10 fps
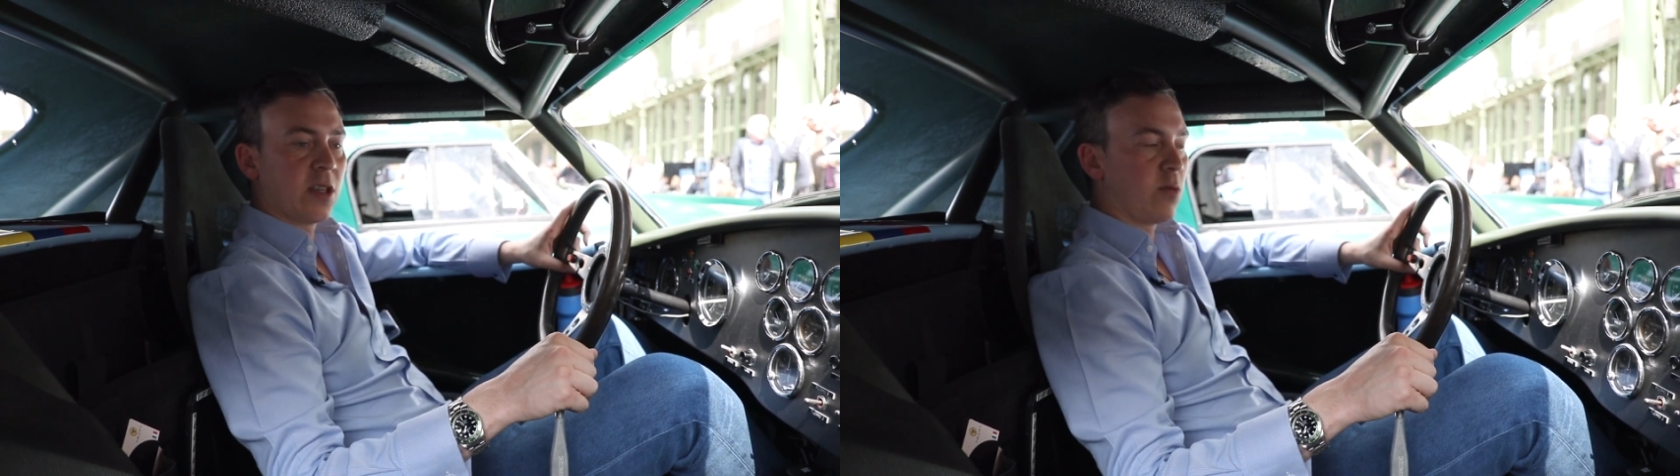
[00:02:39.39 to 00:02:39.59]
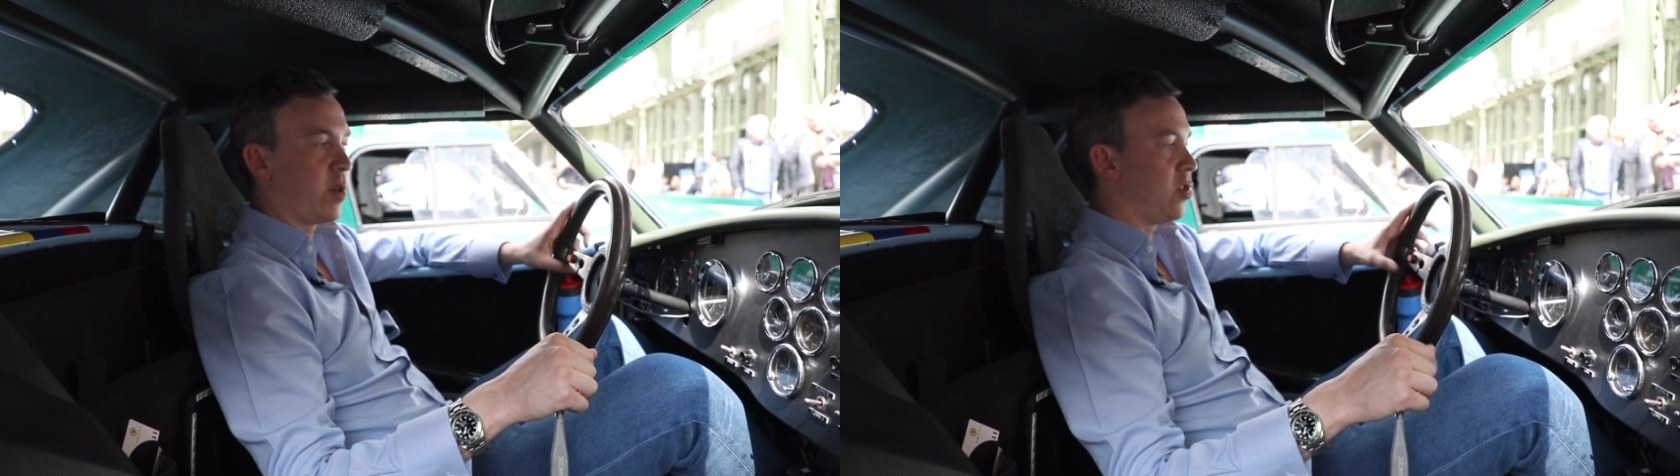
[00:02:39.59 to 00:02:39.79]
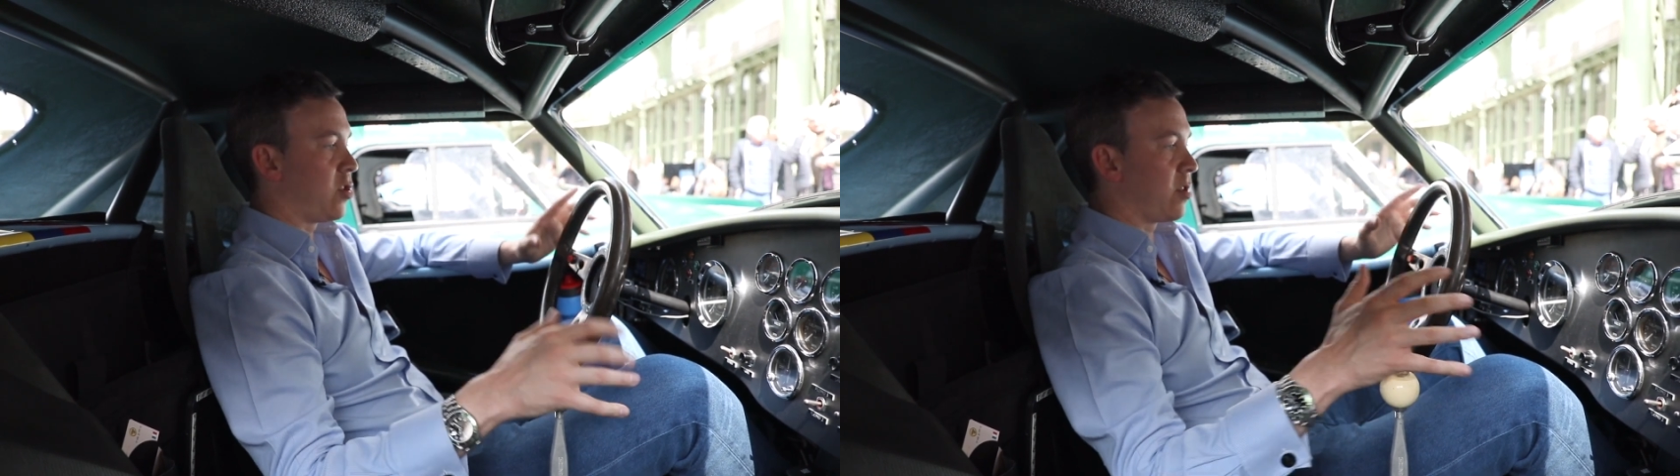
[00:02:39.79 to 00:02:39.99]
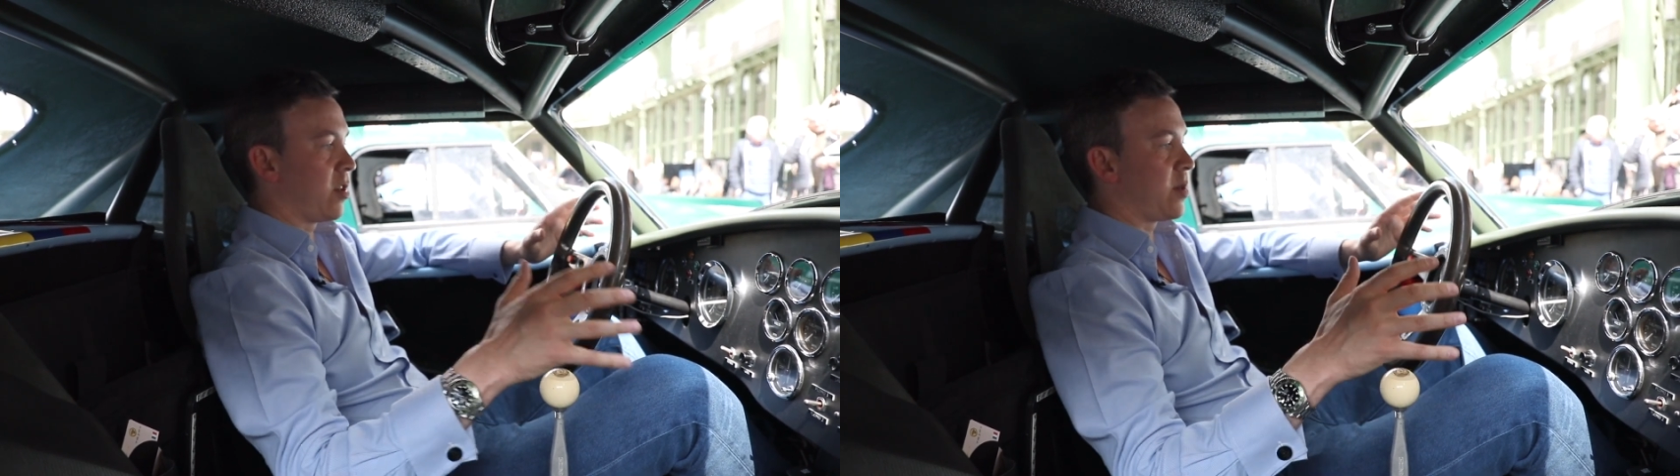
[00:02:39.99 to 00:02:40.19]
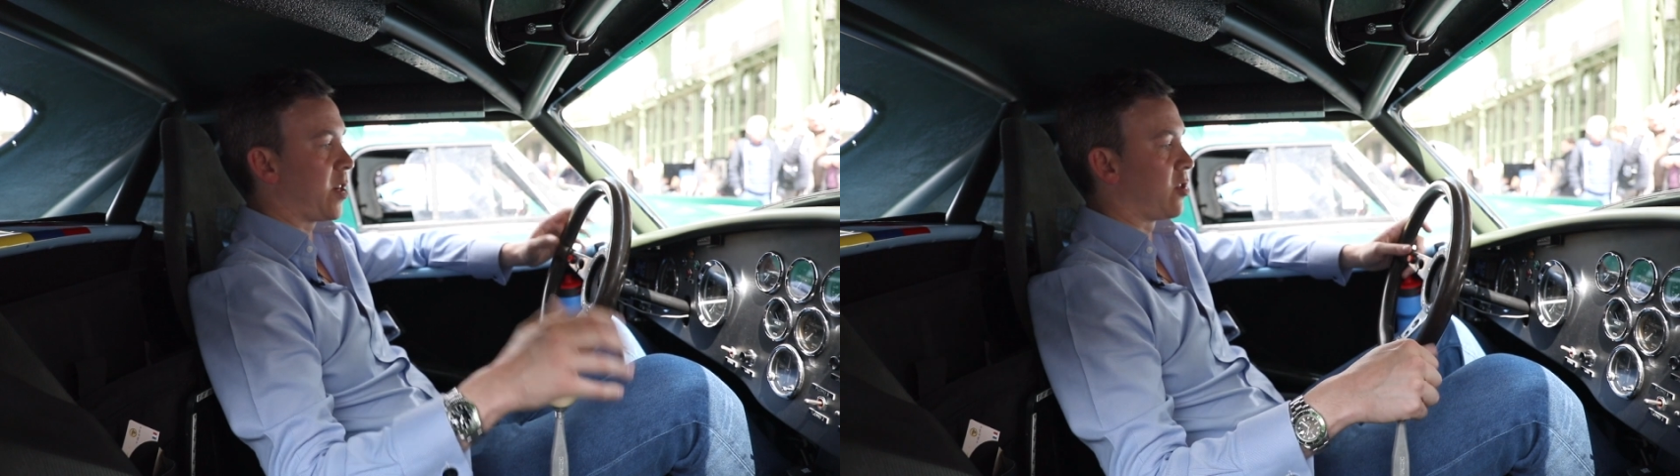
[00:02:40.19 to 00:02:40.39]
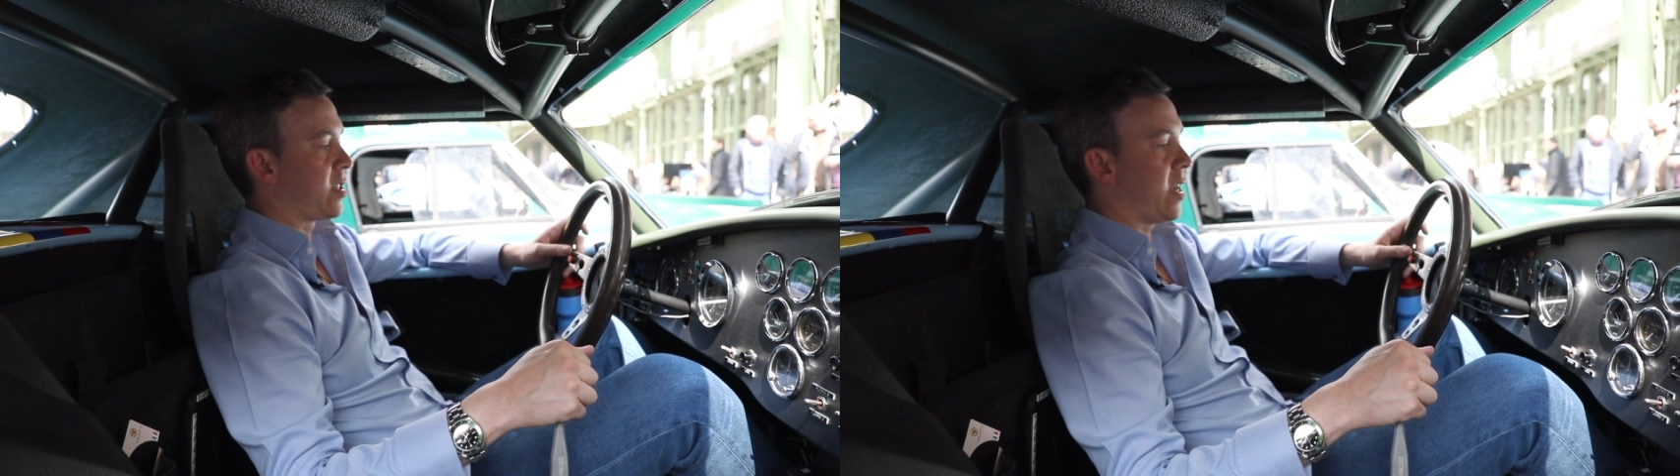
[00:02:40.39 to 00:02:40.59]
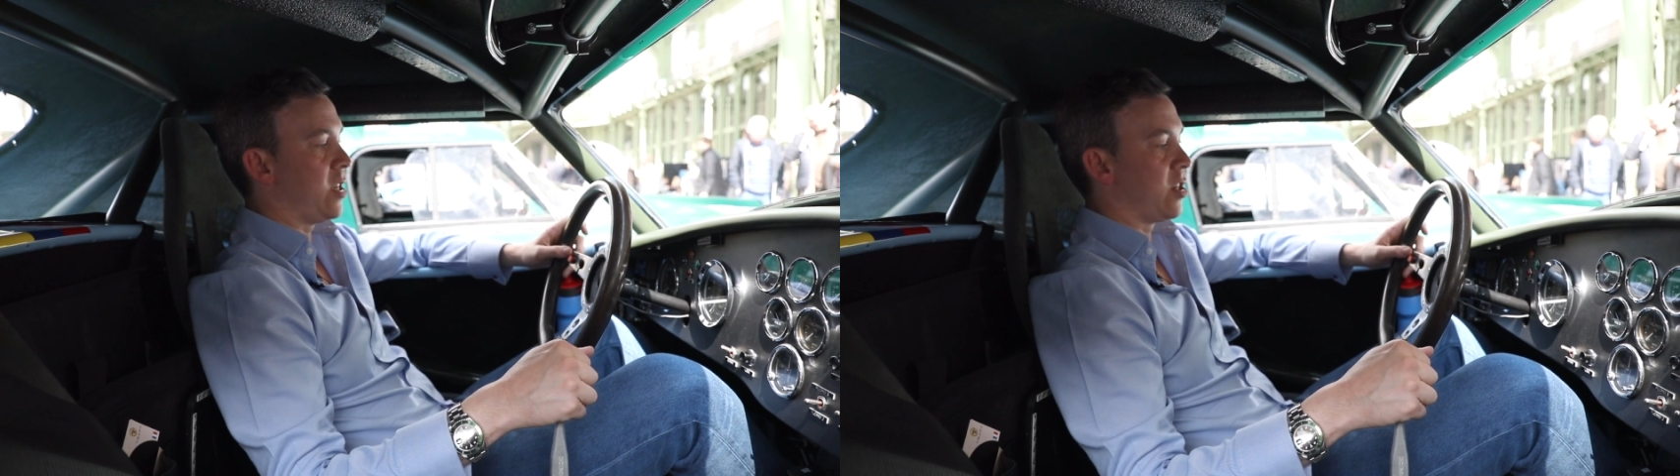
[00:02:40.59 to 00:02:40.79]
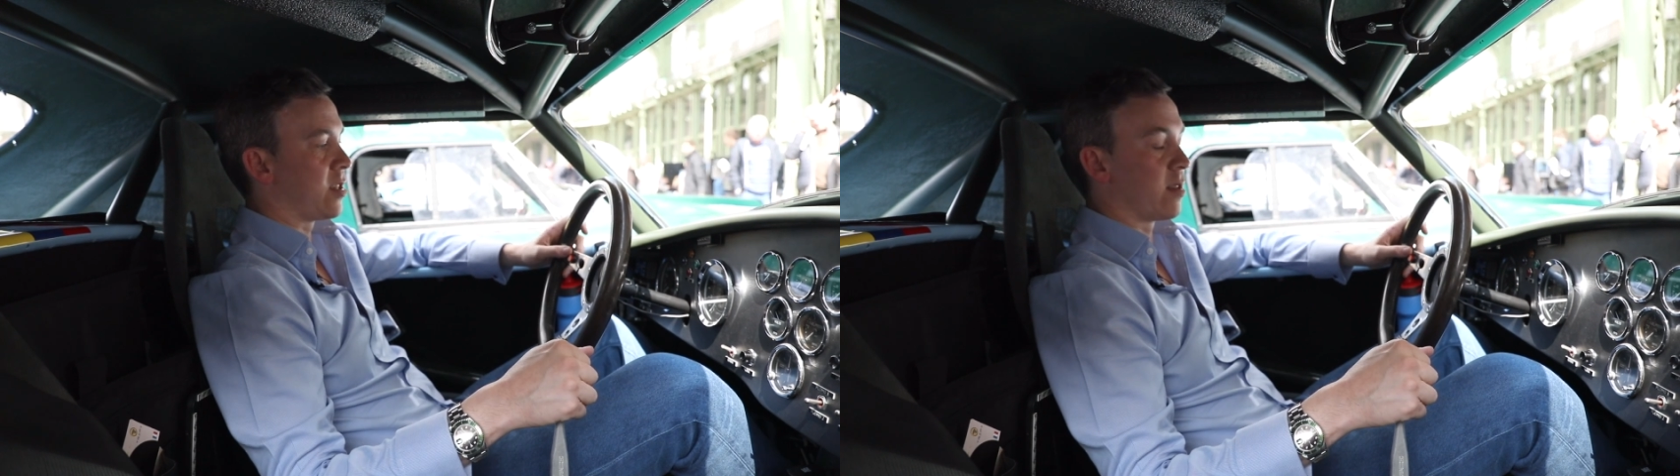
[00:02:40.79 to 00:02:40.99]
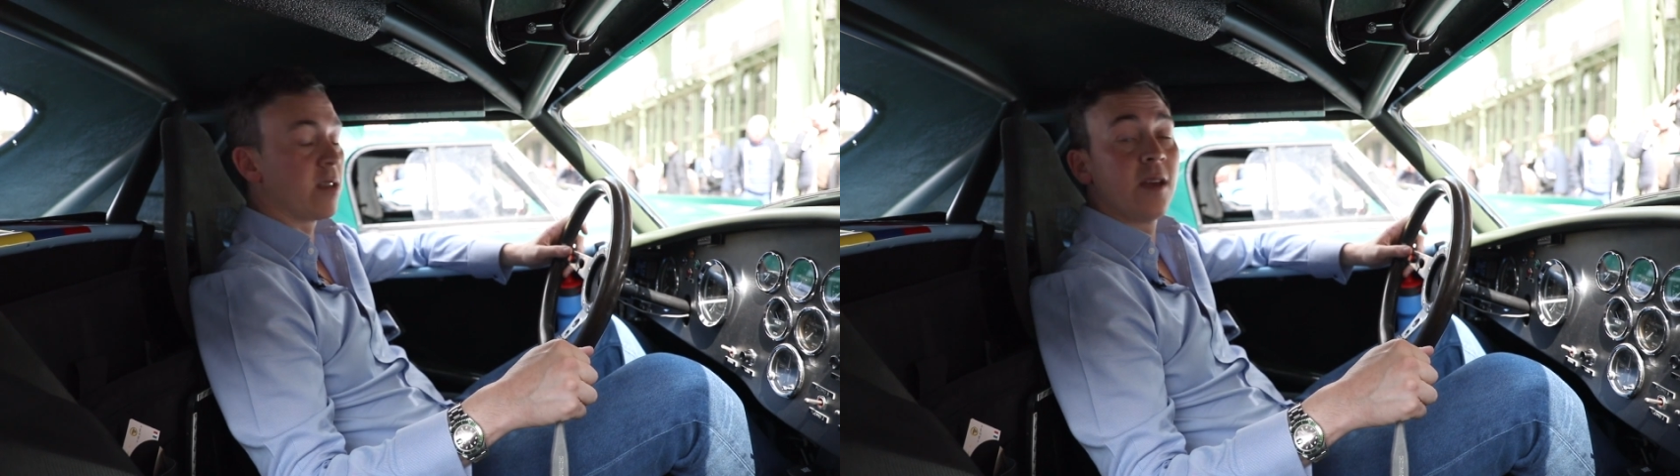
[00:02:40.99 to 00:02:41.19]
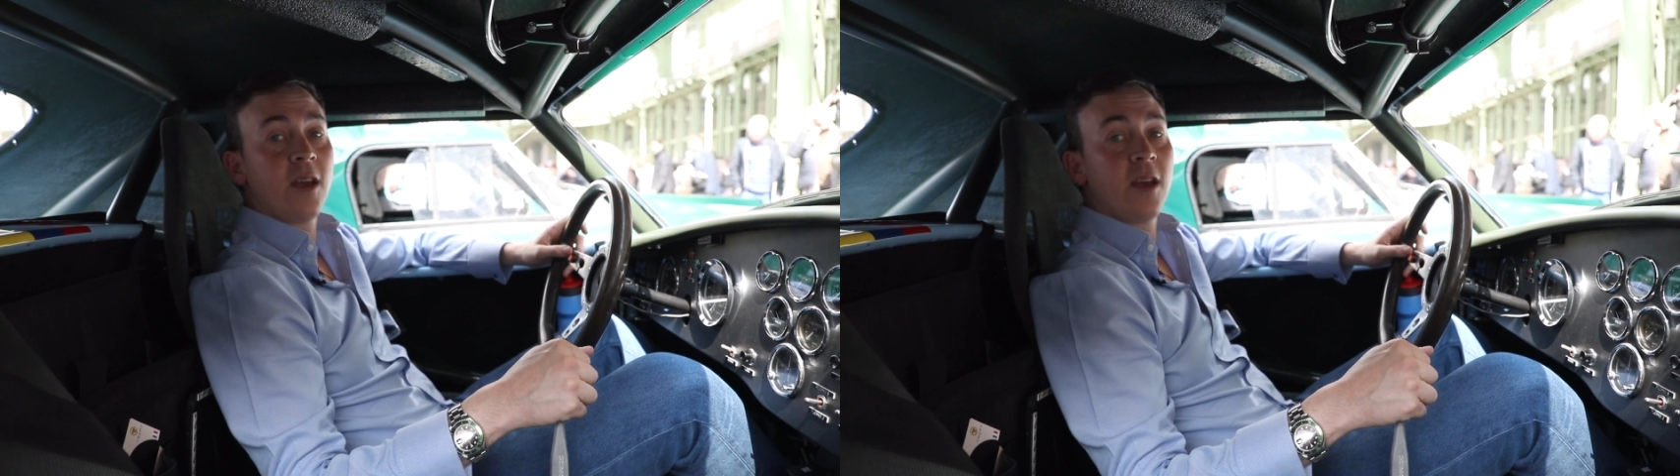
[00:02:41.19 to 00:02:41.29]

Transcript: so that when you're doing those special stages and